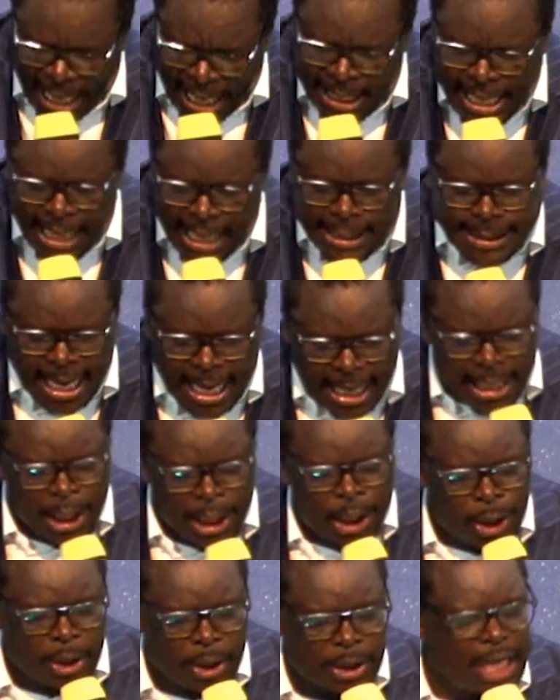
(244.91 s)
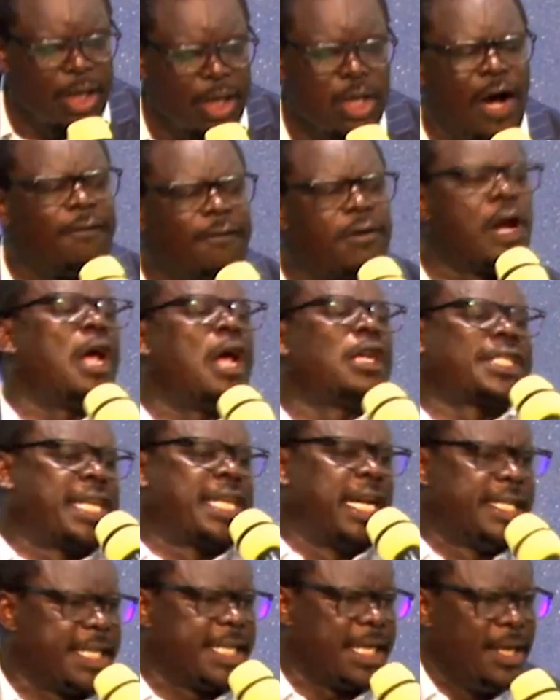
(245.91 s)
And they're telling you that you have
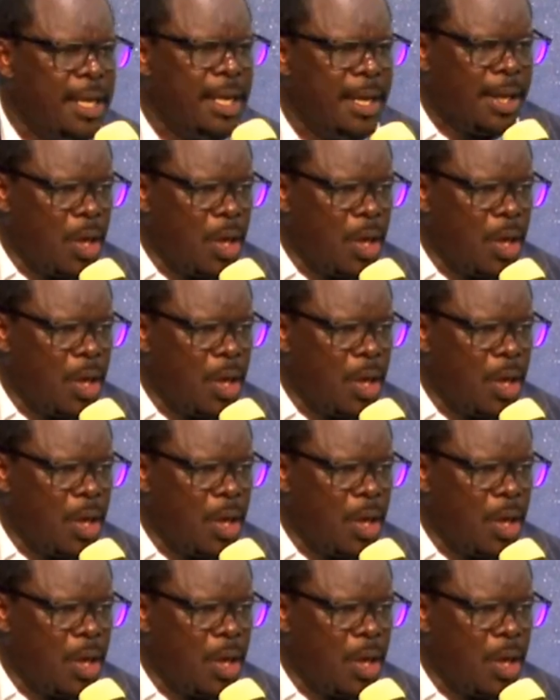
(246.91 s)
lost it.